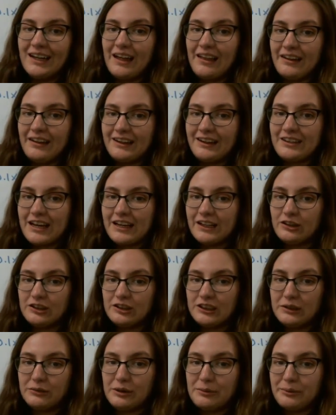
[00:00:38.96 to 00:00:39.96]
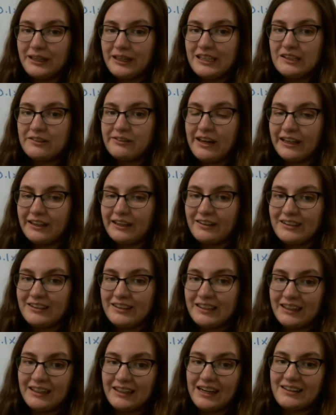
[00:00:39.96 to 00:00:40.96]
and I take a look at what place value it's
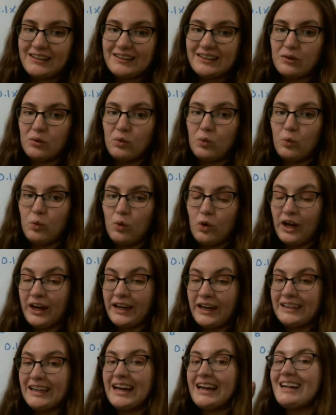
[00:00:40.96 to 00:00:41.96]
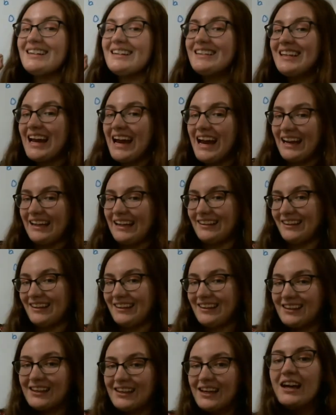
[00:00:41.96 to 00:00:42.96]
in, it's one
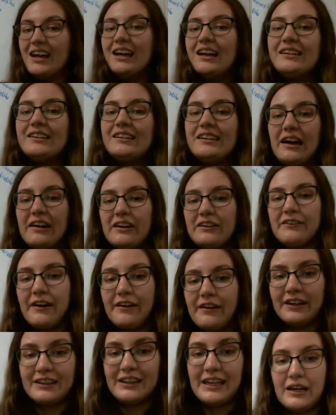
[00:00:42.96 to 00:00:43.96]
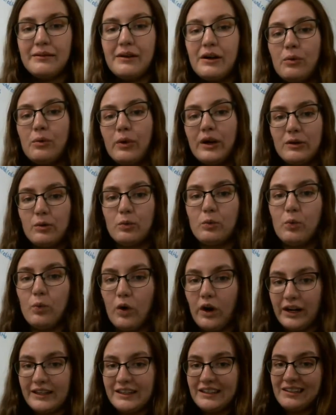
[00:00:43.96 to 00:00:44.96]
tenth. Now, if I were to think about what
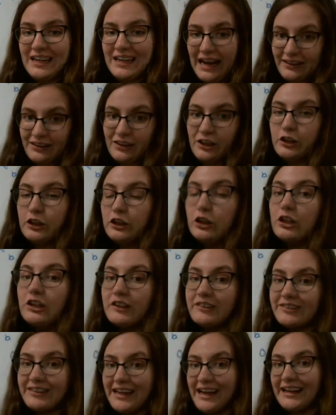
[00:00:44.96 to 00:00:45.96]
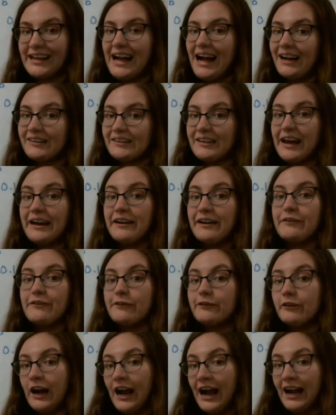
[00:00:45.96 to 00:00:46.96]
one tenth looks like as a
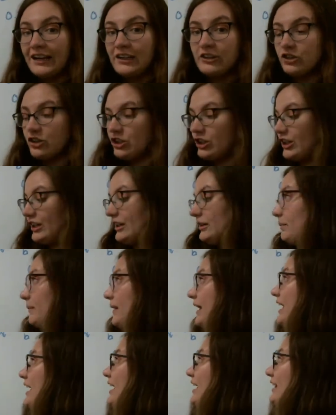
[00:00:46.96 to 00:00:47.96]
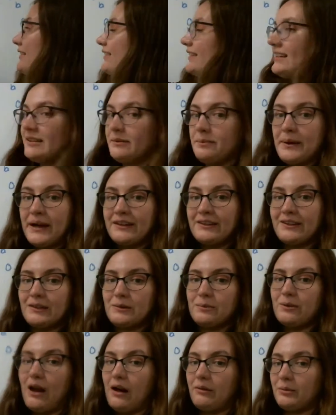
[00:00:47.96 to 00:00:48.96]
fraction, this makes this
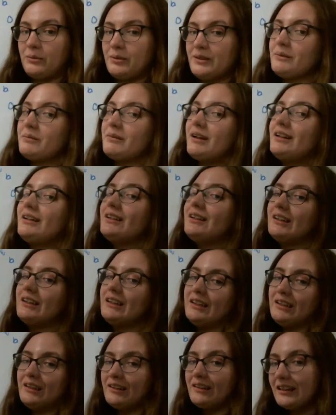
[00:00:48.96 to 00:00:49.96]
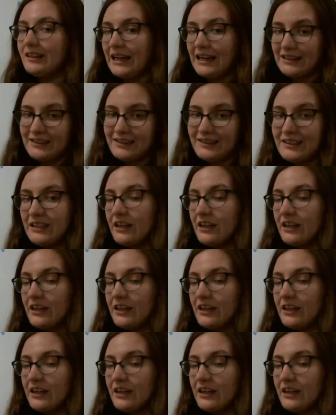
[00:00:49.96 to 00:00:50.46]
problem seem a little less